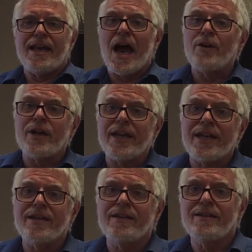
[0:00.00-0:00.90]
Now you're
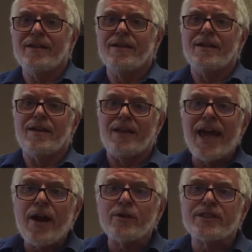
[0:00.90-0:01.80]
getting
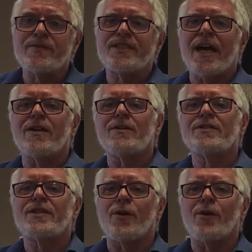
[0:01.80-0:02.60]
layers of cells